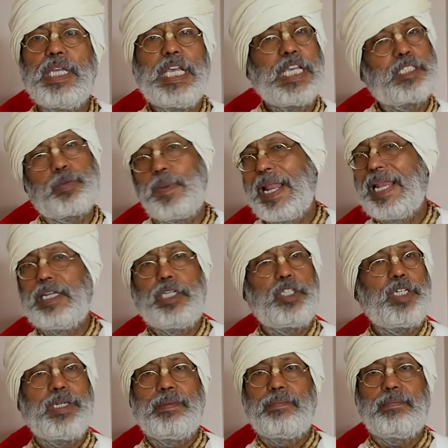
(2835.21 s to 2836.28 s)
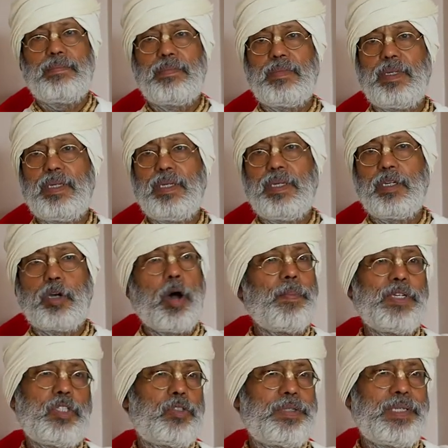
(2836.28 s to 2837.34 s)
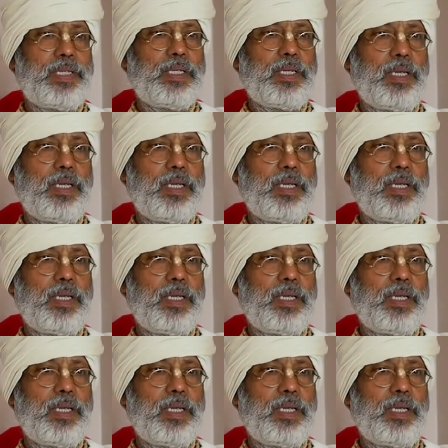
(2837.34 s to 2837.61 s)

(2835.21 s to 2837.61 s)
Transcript: explanation, commentary.